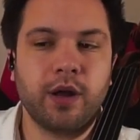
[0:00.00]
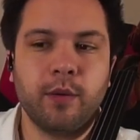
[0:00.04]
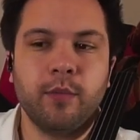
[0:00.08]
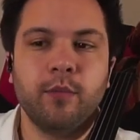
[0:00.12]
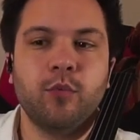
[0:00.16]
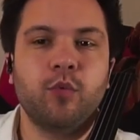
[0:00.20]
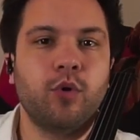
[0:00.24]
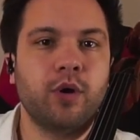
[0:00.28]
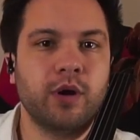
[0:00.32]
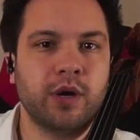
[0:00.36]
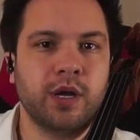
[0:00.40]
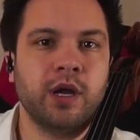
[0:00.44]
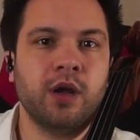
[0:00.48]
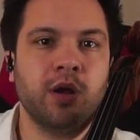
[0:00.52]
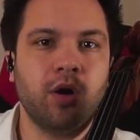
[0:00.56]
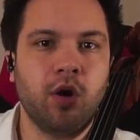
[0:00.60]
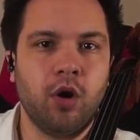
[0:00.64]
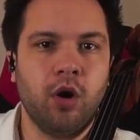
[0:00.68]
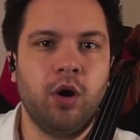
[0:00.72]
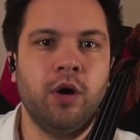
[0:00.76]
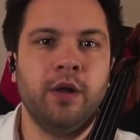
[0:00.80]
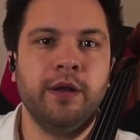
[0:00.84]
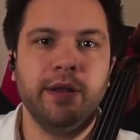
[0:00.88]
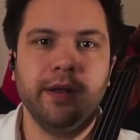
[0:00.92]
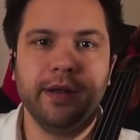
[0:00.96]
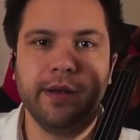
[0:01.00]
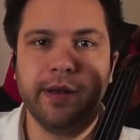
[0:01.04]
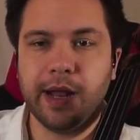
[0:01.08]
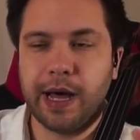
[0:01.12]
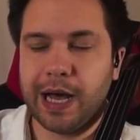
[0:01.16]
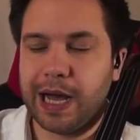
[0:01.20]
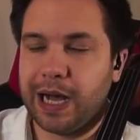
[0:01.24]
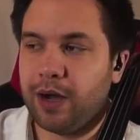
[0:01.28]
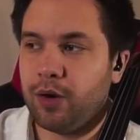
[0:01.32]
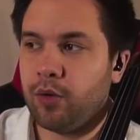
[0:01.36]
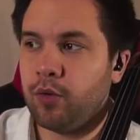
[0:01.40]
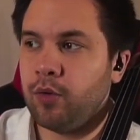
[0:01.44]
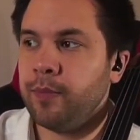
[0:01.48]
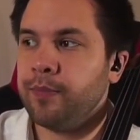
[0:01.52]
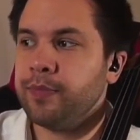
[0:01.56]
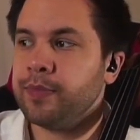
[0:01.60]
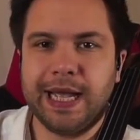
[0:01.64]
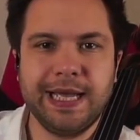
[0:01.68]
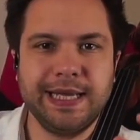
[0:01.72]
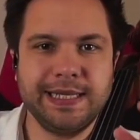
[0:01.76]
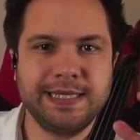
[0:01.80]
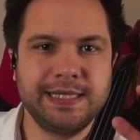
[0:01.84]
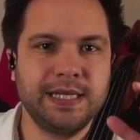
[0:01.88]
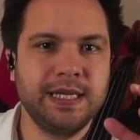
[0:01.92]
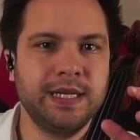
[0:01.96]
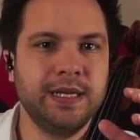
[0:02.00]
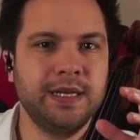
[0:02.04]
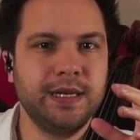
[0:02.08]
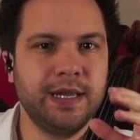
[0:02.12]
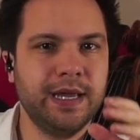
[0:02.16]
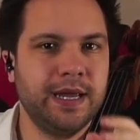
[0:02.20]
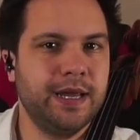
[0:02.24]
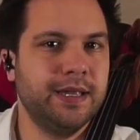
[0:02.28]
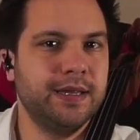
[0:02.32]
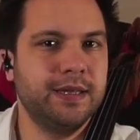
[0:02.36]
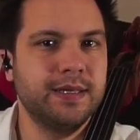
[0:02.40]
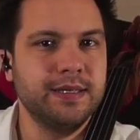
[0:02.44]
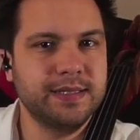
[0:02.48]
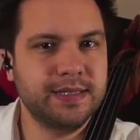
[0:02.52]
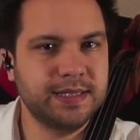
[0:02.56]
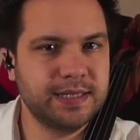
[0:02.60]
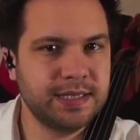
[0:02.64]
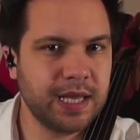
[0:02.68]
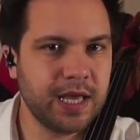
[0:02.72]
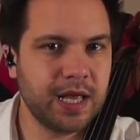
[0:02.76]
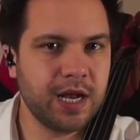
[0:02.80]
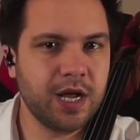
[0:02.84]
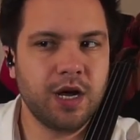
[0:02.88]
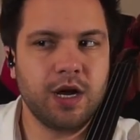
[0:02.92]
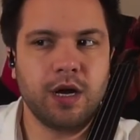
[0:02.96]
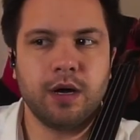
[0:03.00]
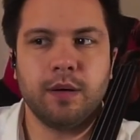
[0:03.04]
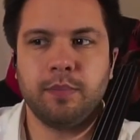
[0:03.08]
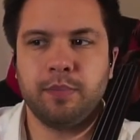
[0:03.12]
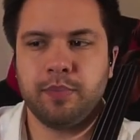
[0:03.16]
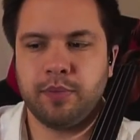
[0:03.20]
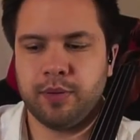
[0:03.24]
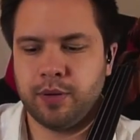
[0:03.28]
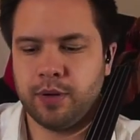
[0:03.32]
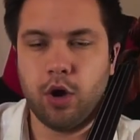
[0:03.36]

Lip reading: I'm working on now, as in like the setup,